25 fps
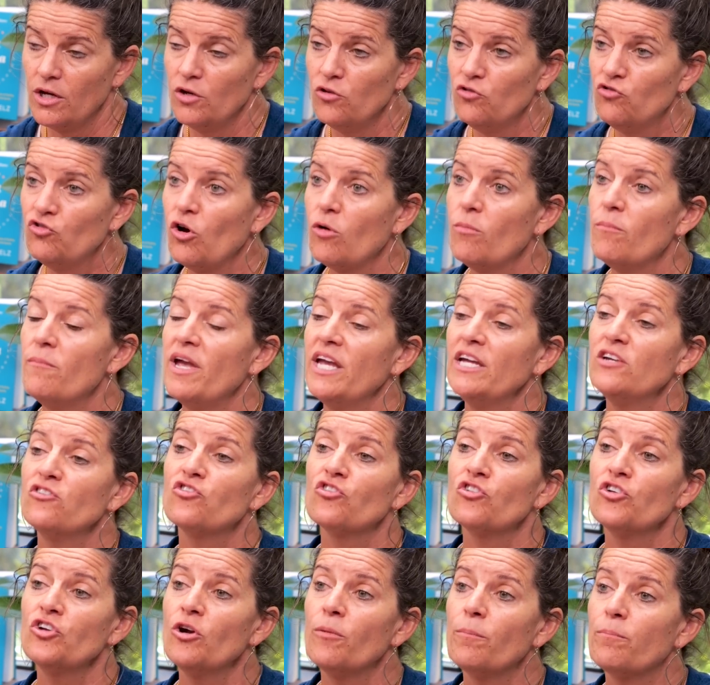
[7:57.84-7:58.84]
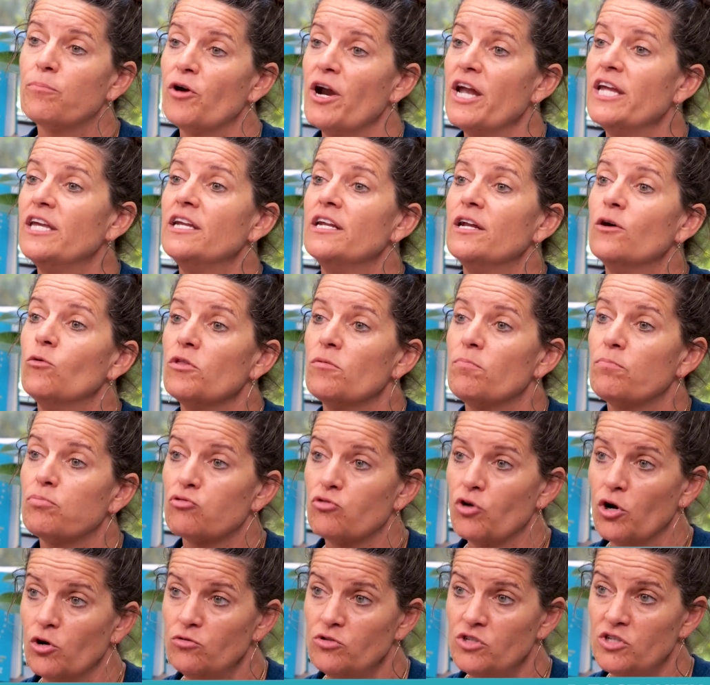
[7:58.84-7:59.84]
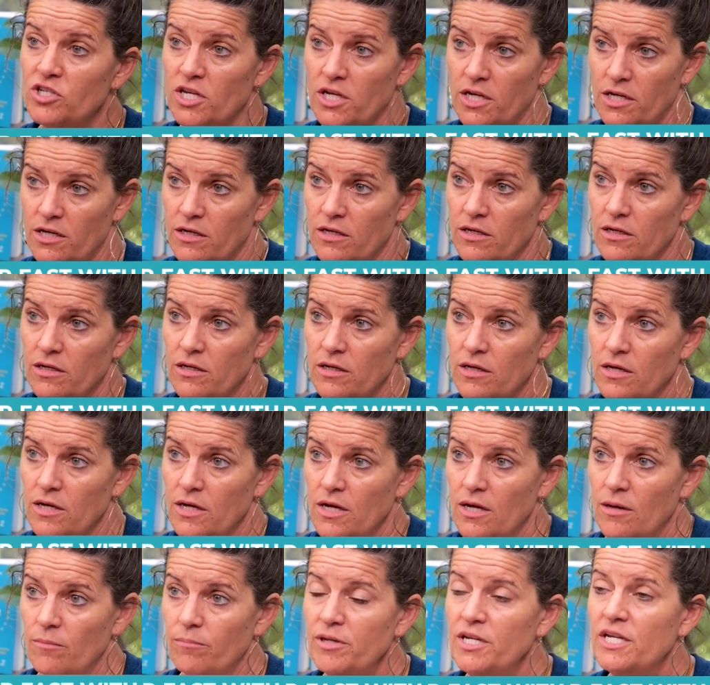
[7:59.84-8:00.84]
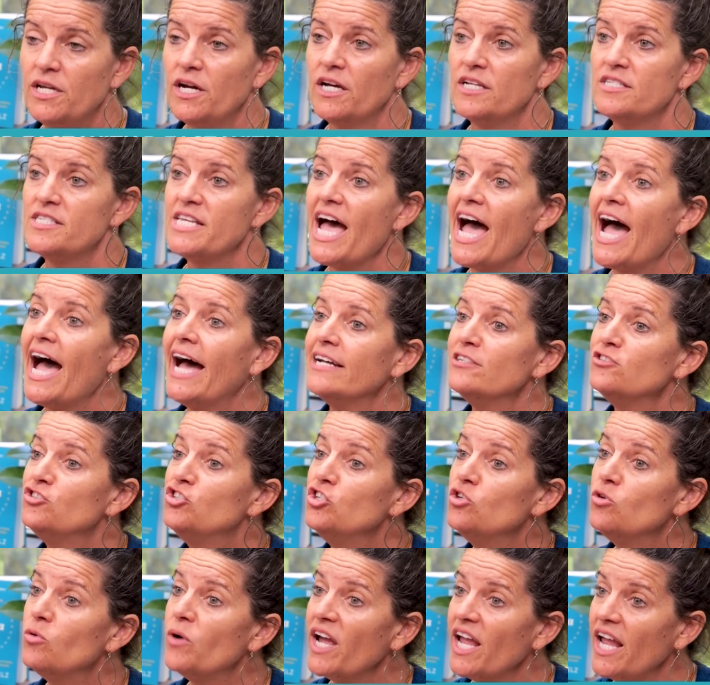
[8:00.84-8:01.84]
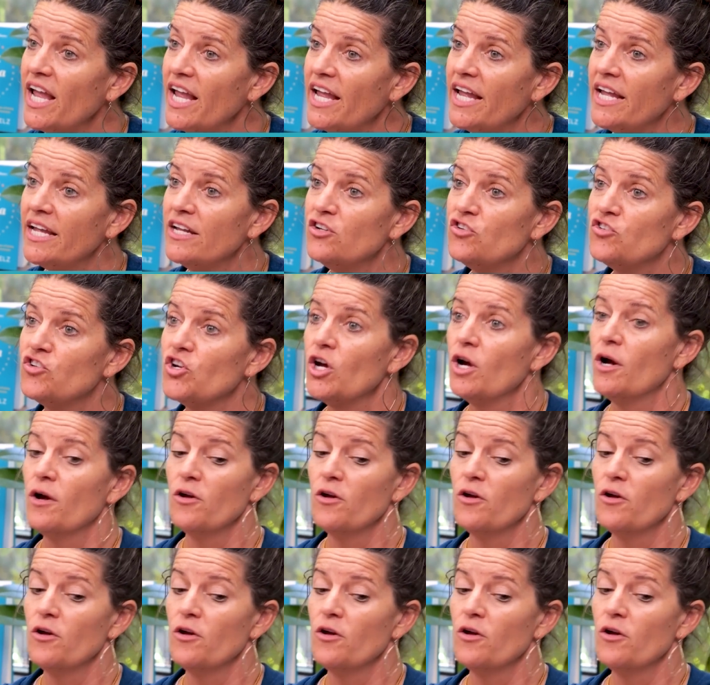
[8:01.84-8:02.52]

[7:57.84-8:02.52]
So make sure you're breaking it with protein because as you age,